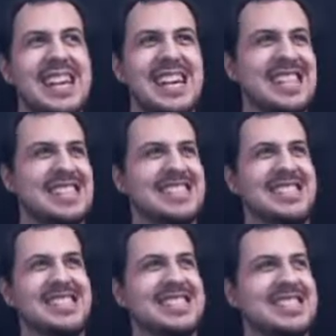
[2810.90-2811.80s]
It's
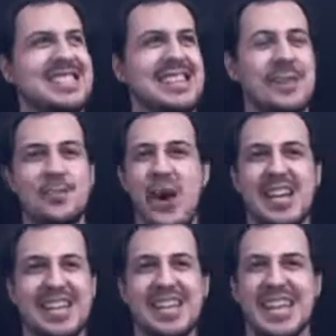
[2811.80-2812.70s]
like a
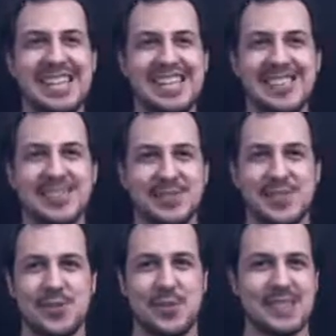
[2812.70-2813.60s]
body cage of
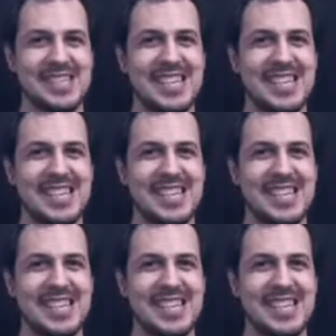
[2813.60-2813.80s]
sorts.